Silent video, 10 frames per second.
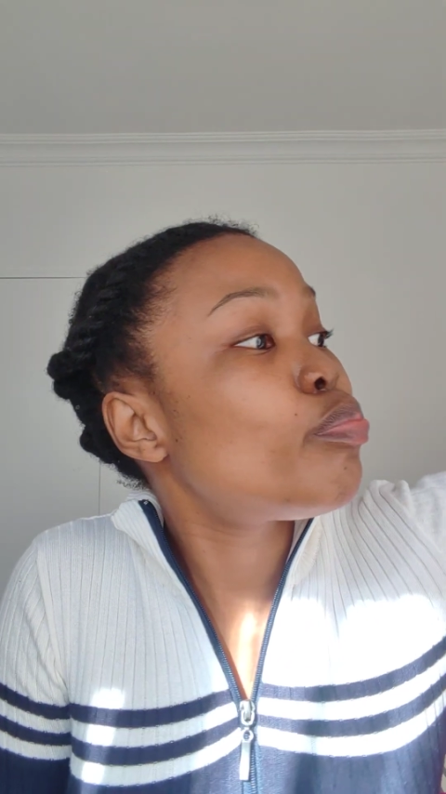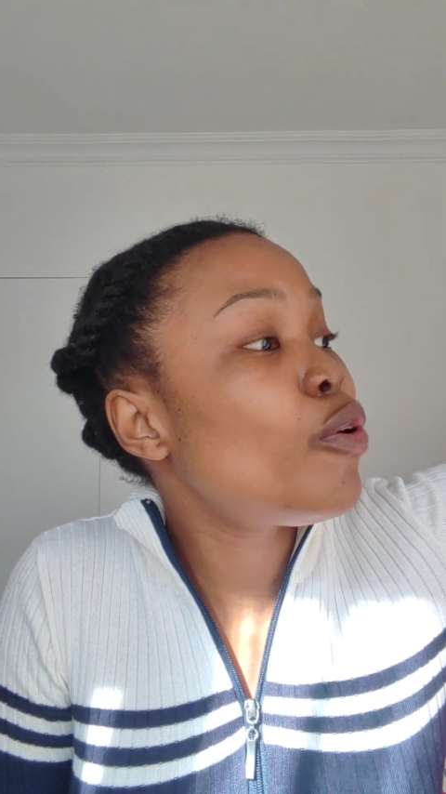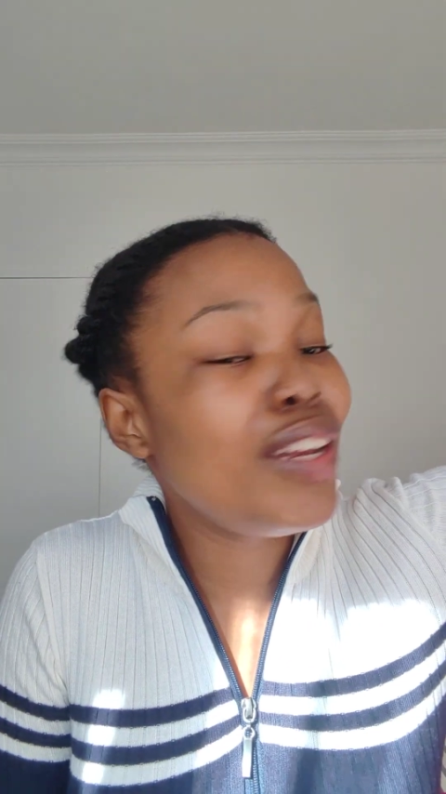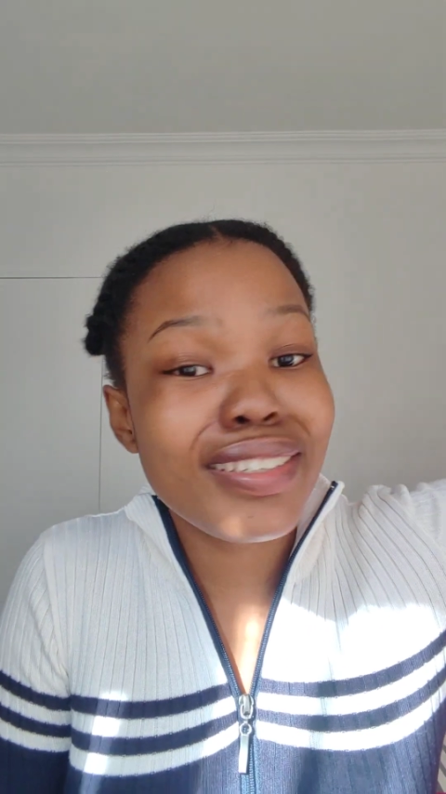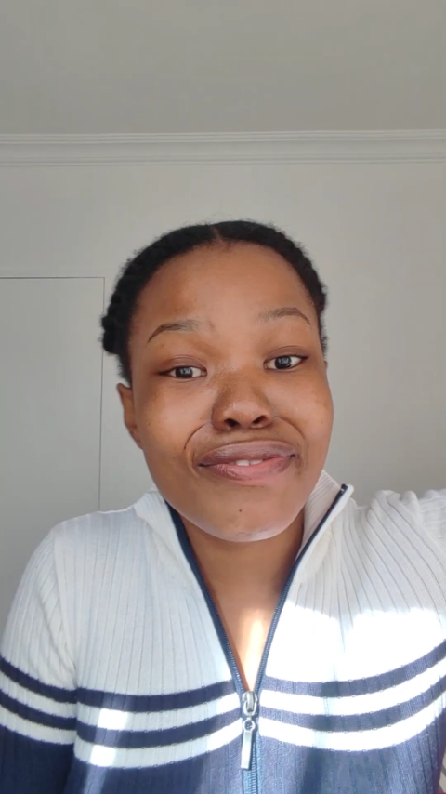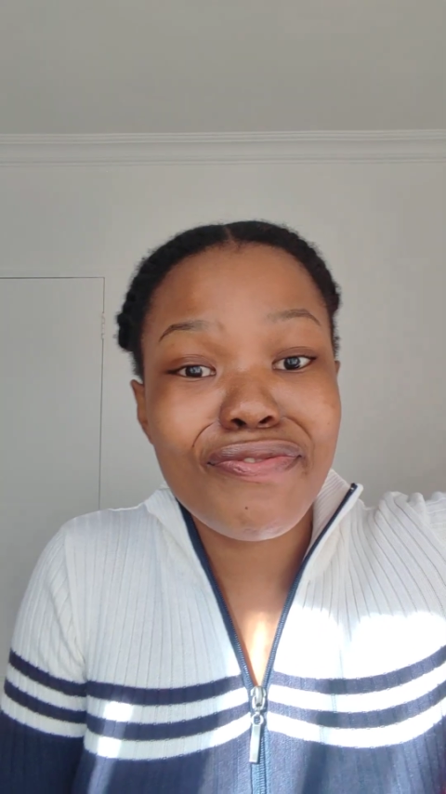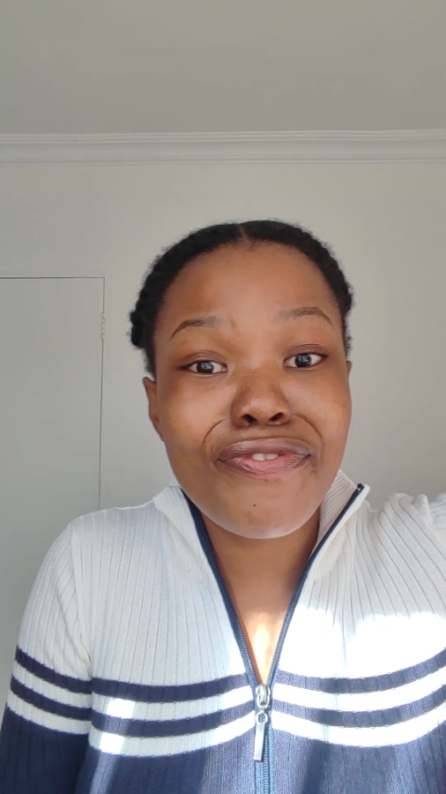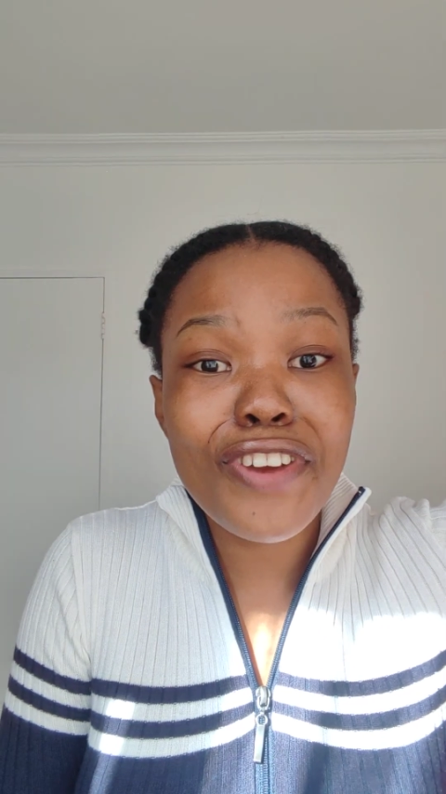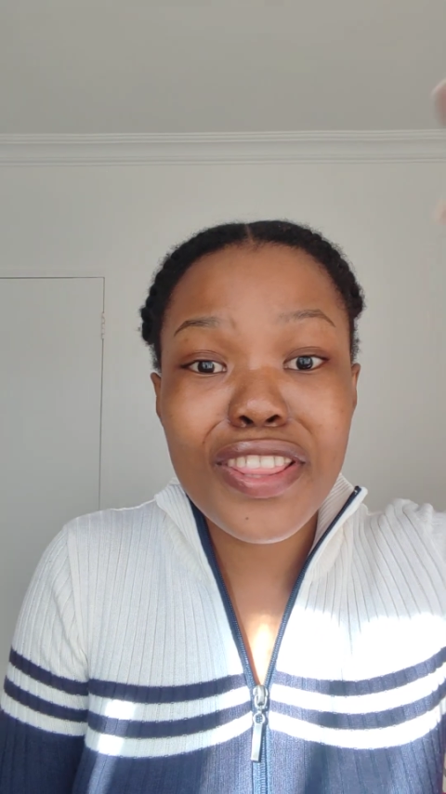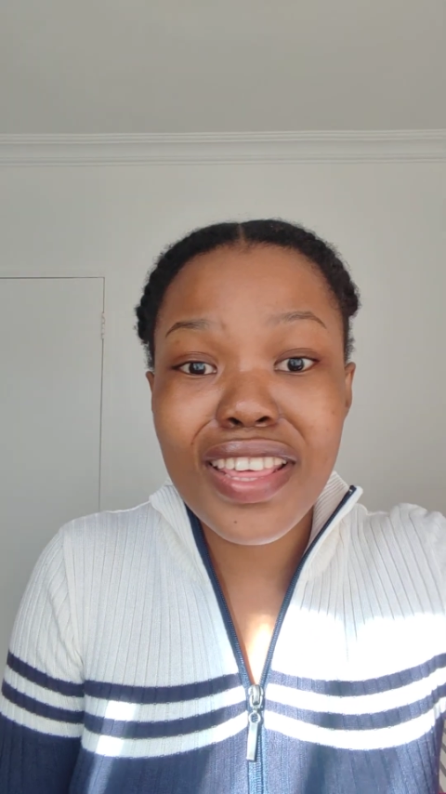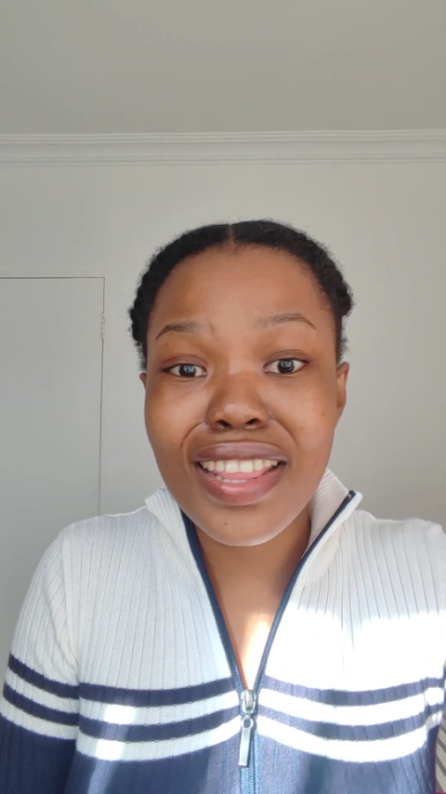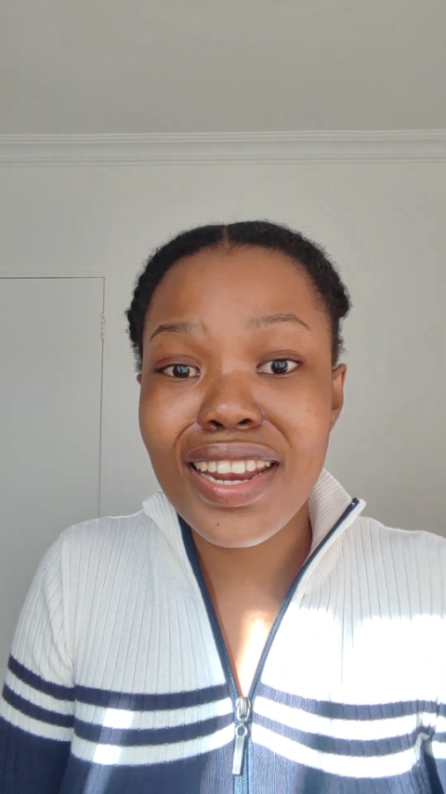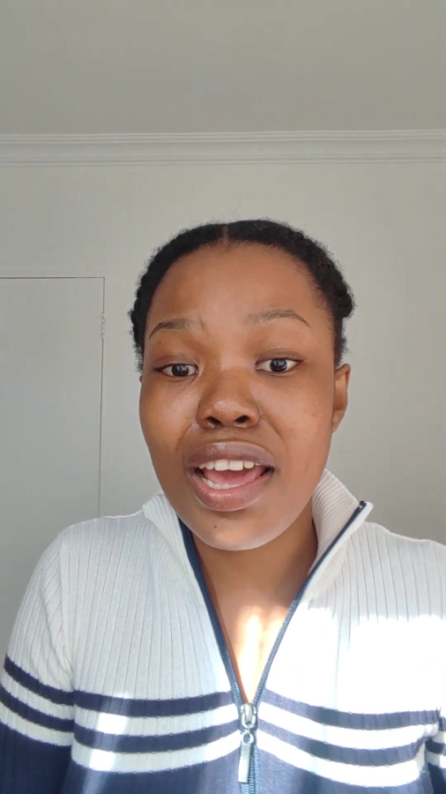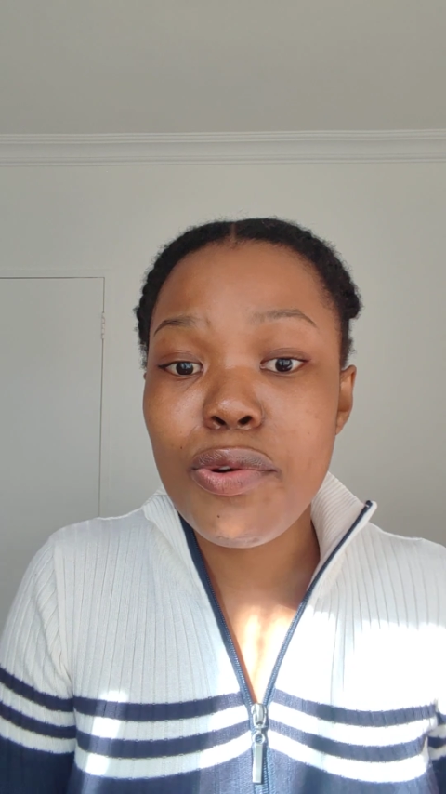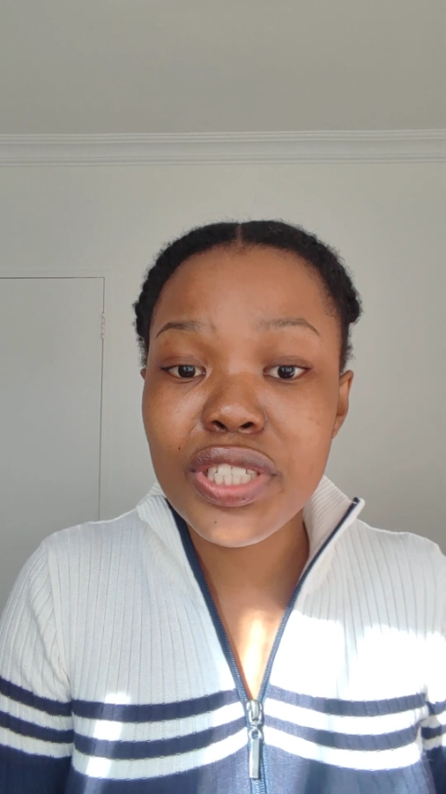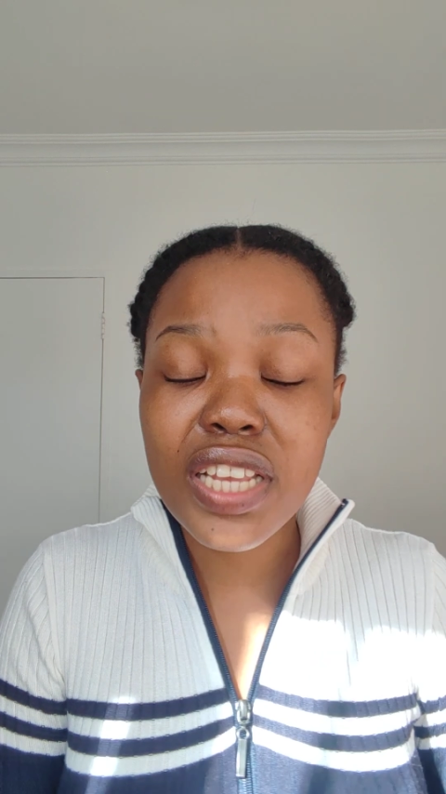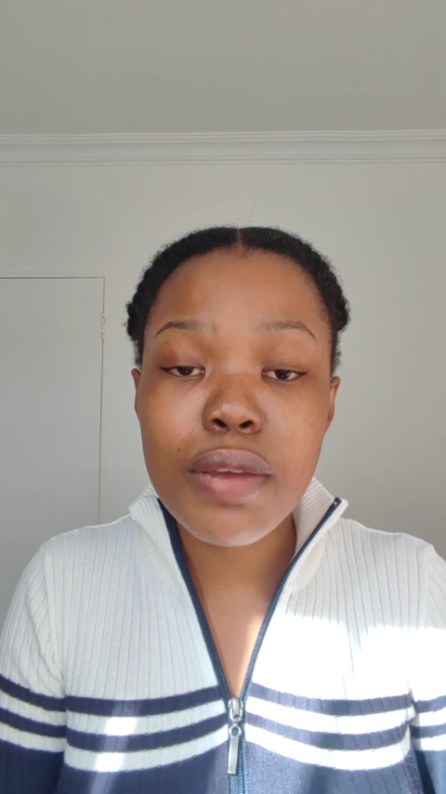pull it further than I was